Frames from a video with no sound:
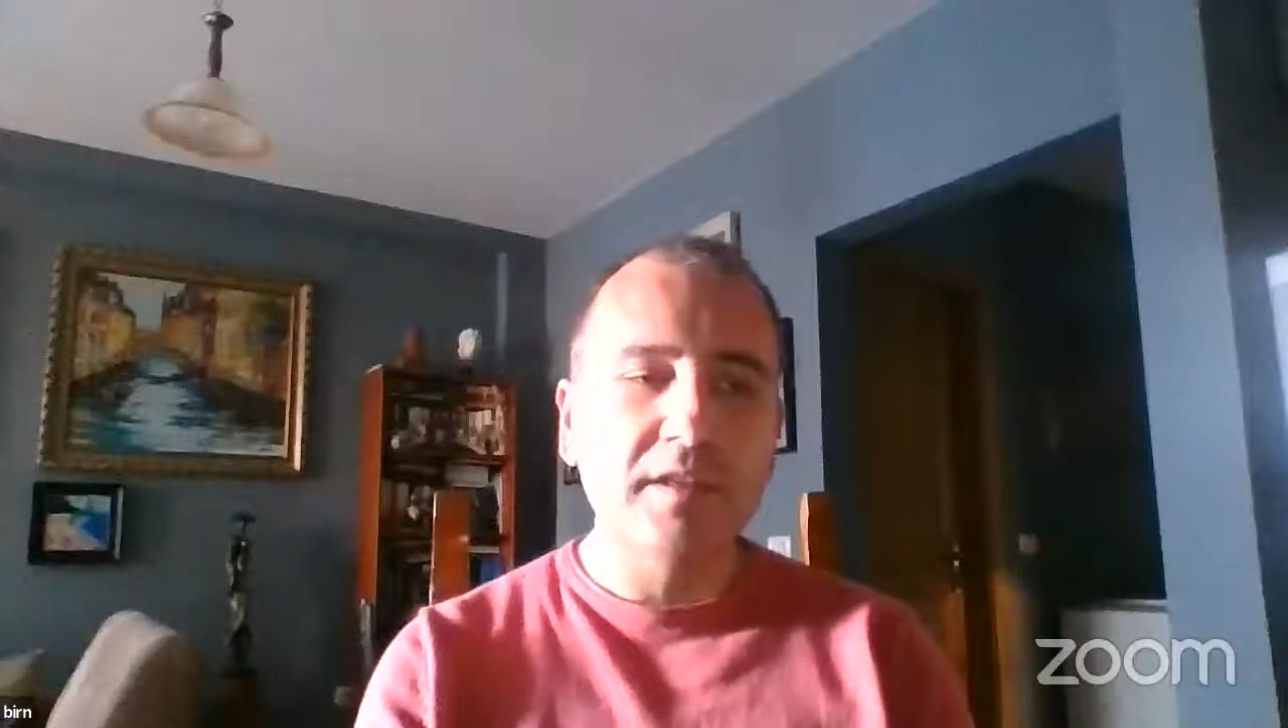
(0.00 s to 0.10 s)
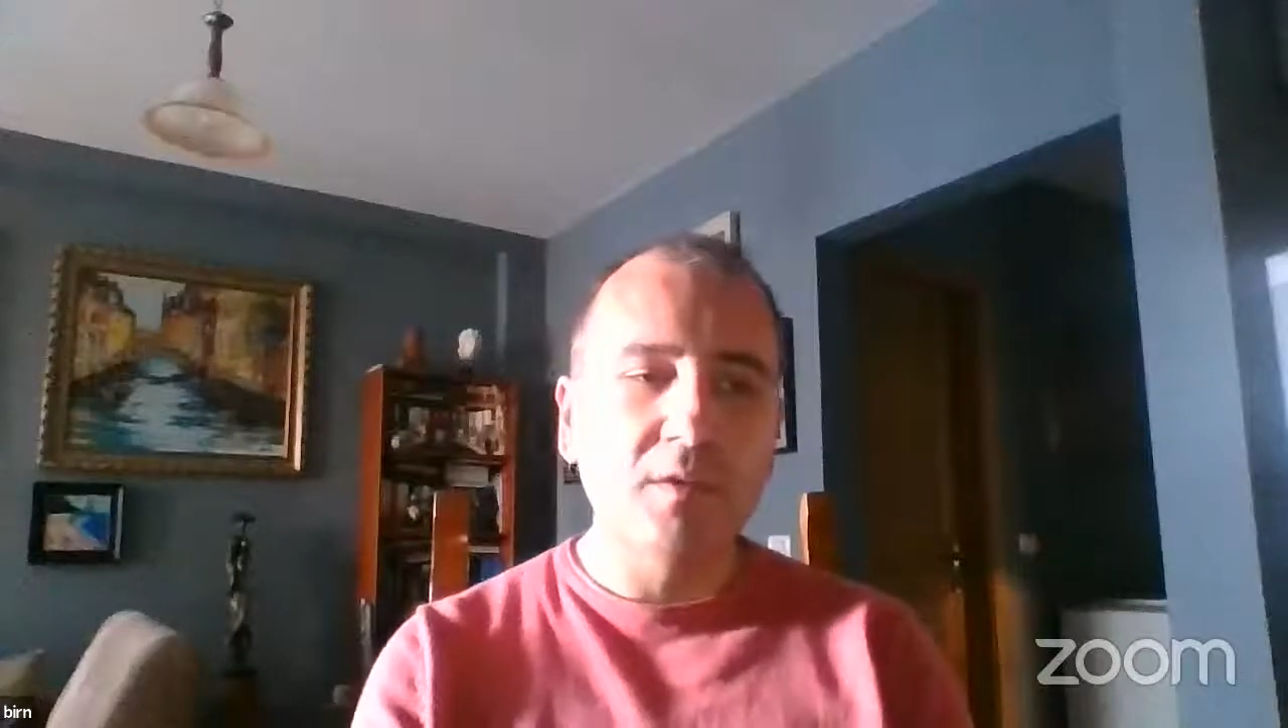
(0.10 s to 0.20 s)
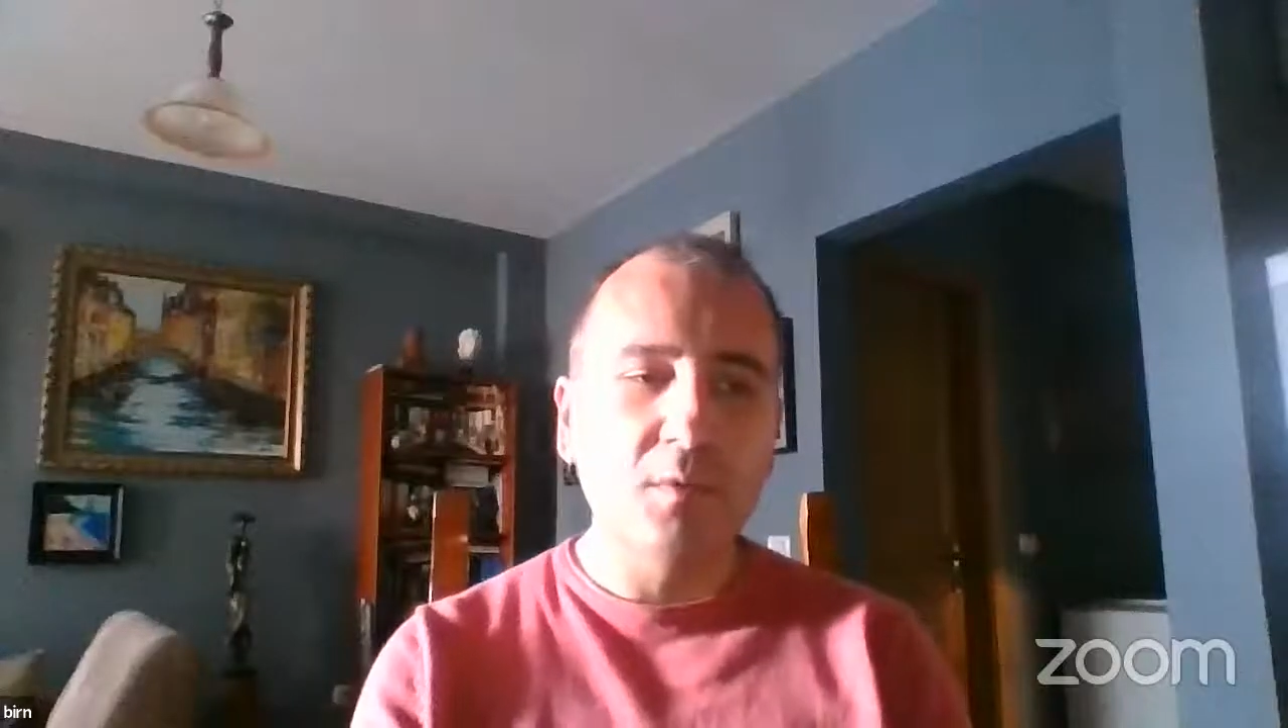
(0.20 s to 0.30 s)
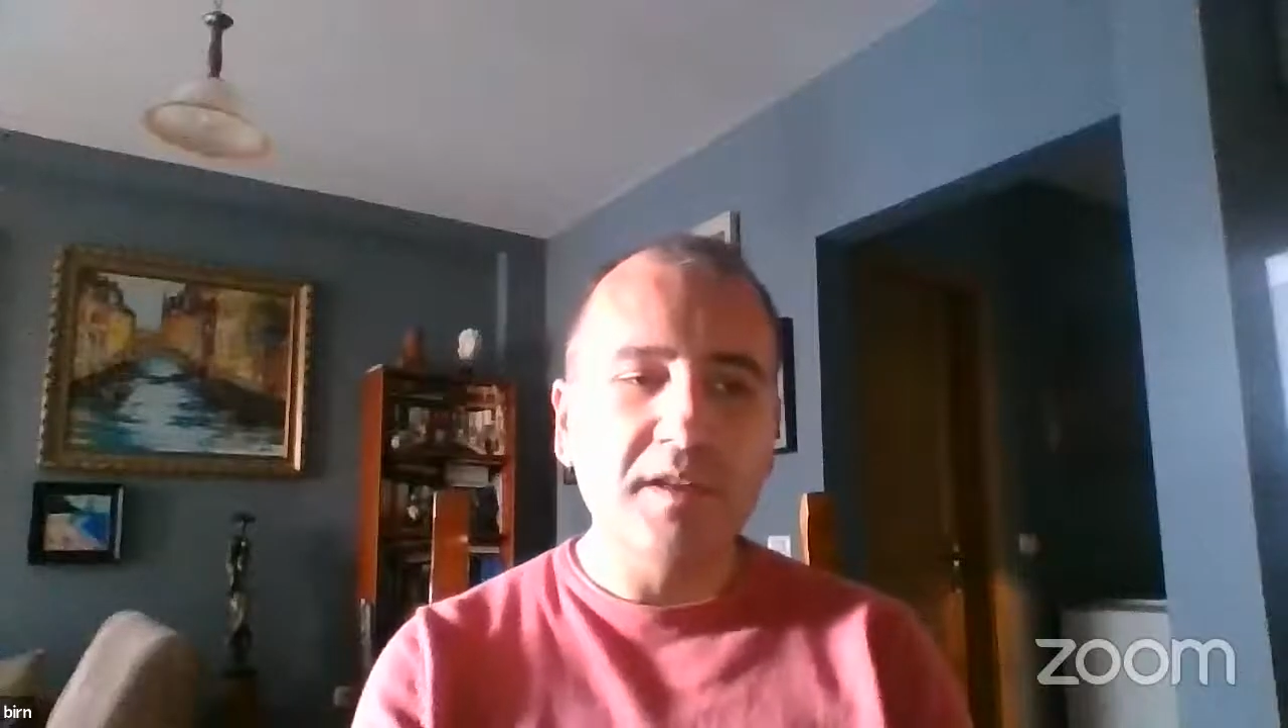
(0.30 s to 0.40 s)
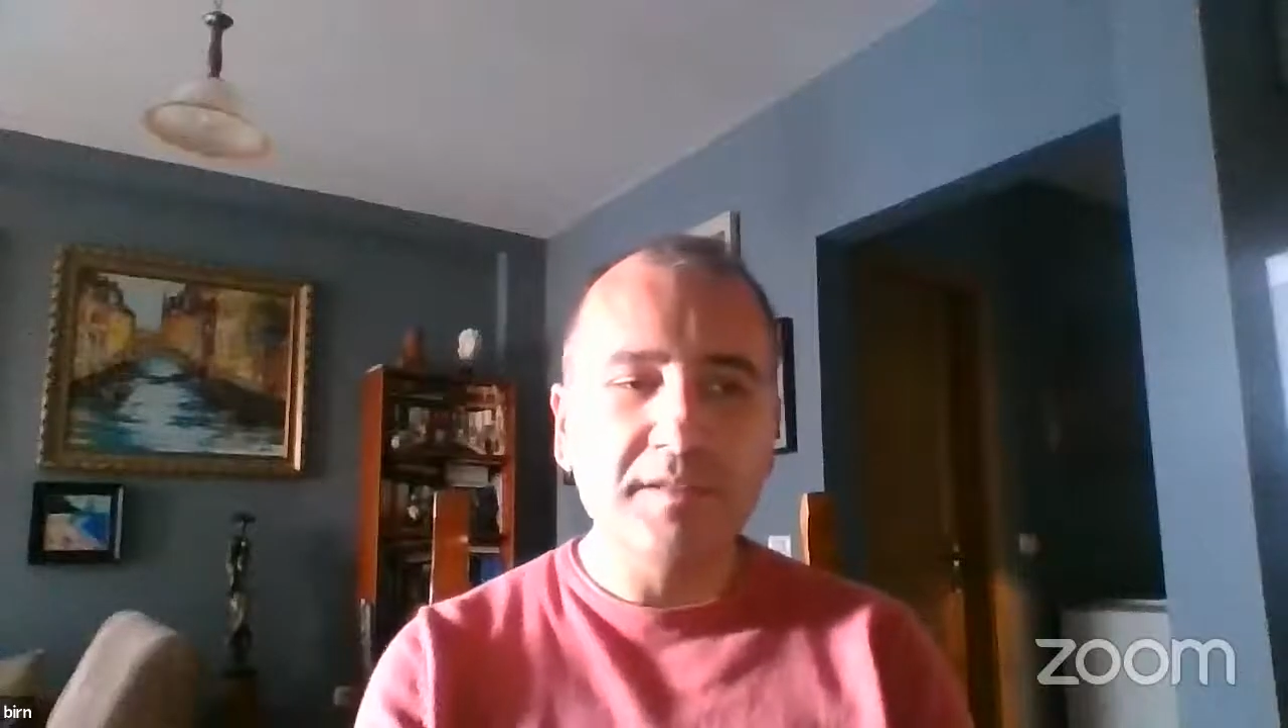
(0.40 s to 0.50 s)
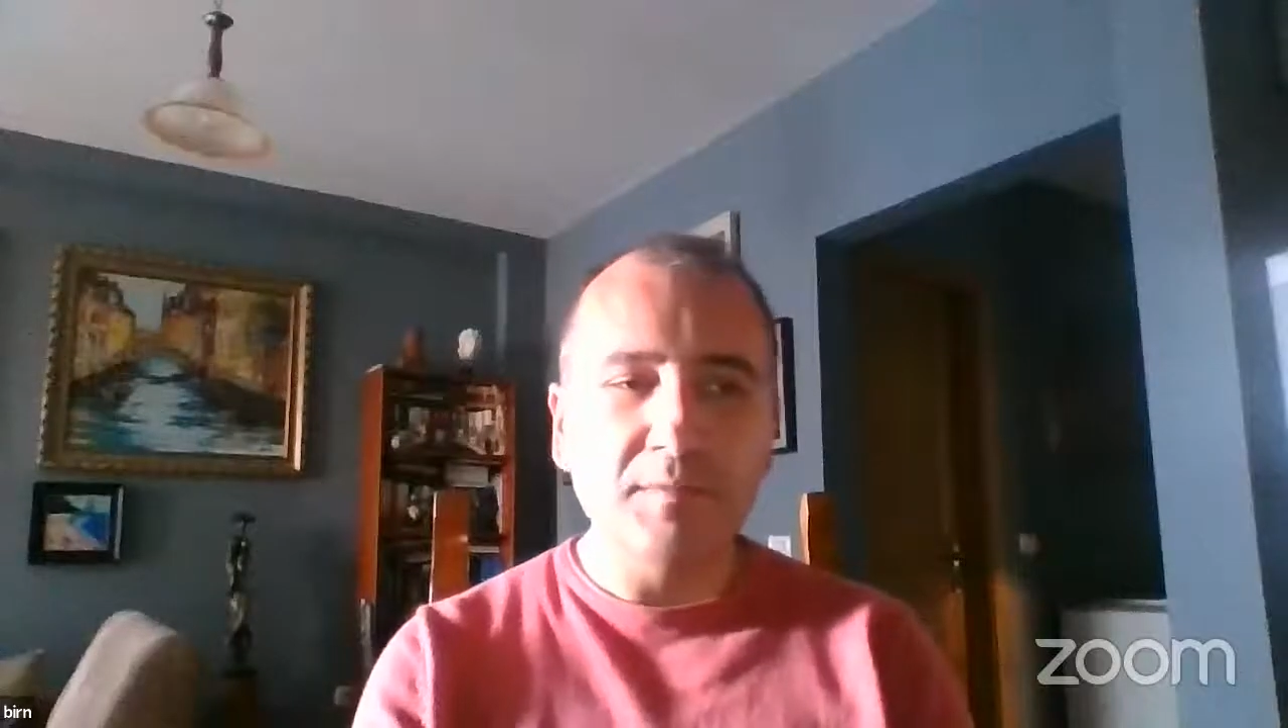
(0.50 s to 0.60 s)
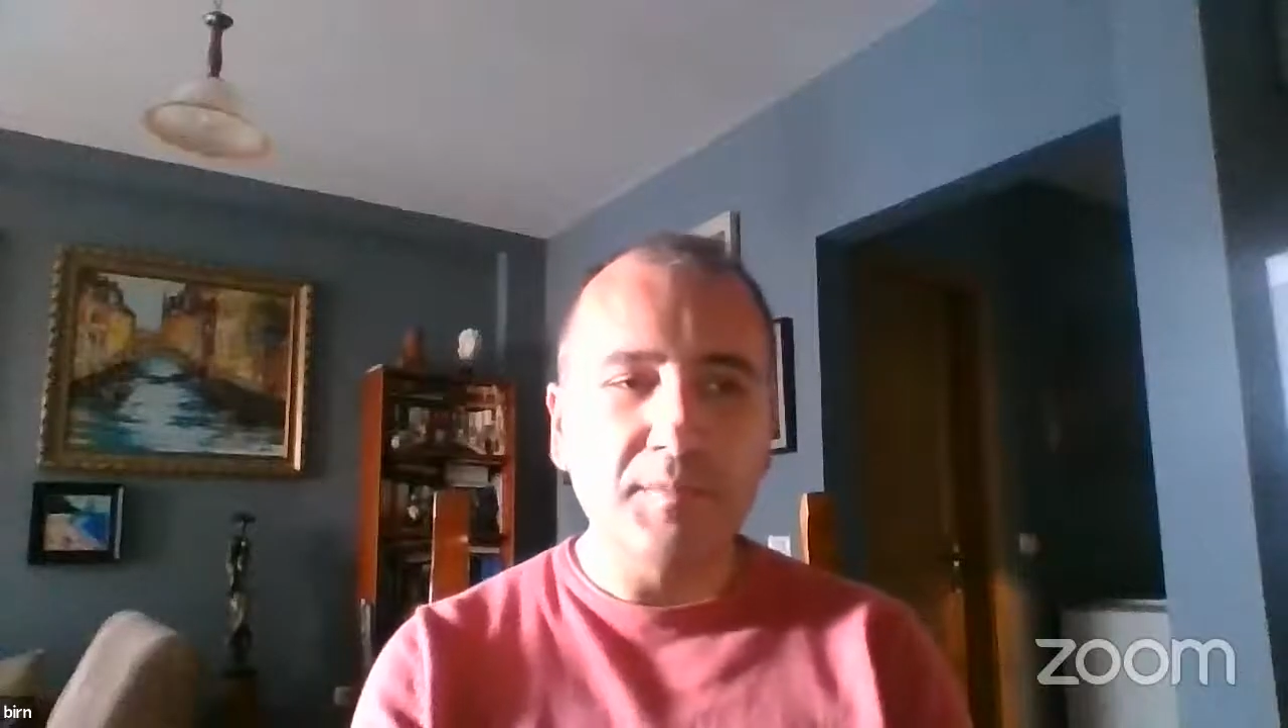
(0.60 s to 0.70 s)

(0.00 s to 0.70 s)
in the Western